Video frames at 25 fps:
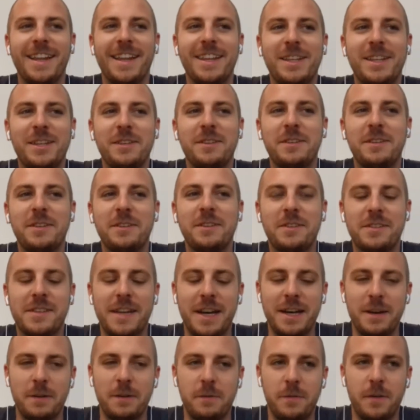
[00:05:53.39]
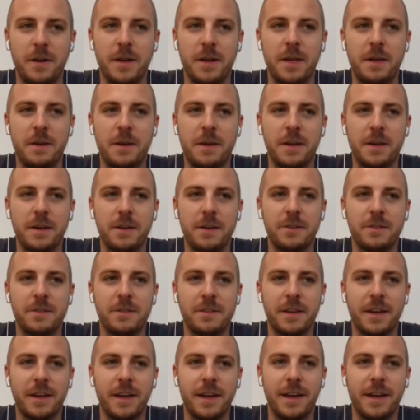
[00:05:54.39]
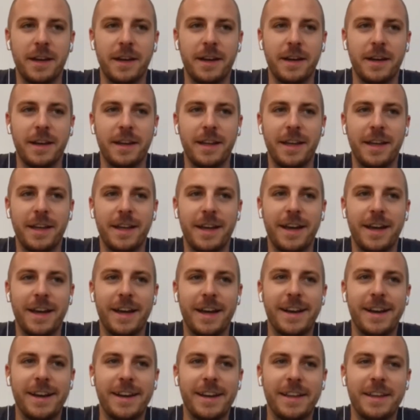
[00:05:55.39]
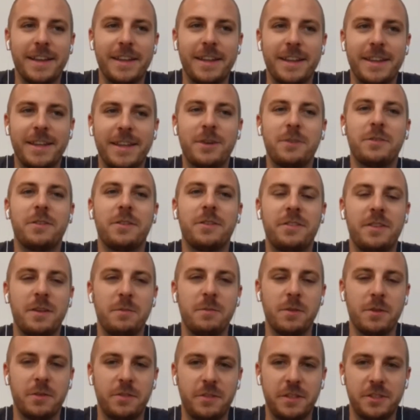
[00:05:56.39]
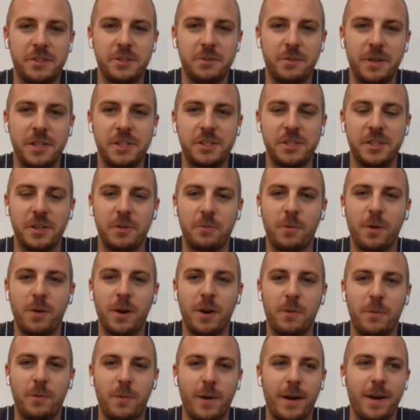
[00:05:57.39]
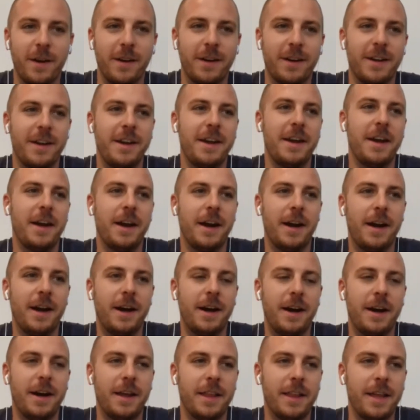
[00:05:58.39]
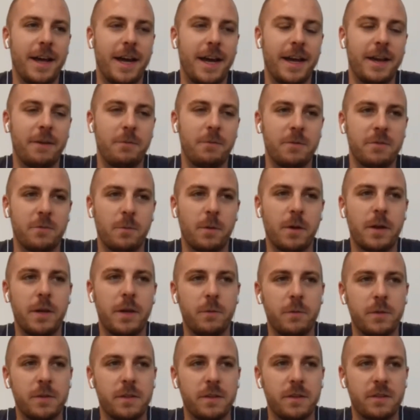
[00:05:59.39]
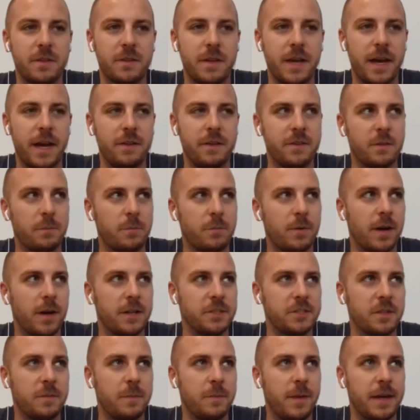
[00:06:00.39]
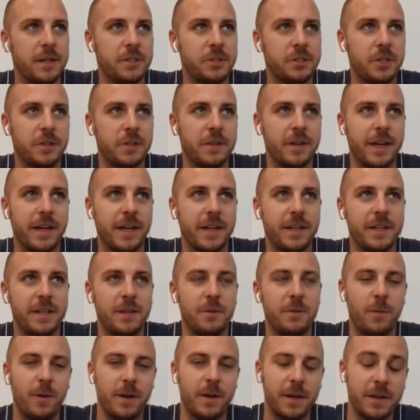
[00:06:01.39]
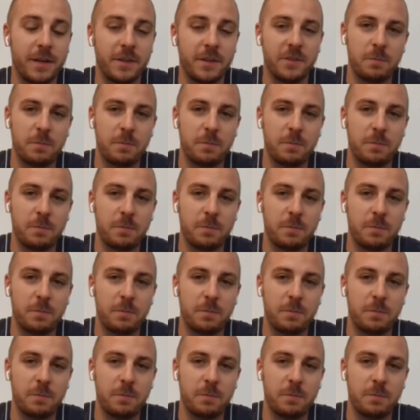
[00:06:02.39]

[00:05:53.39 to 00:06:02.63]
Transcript: This is kind of funny because there's a similar situation in work where I was working with this guy. He's a project manager, and he wanted his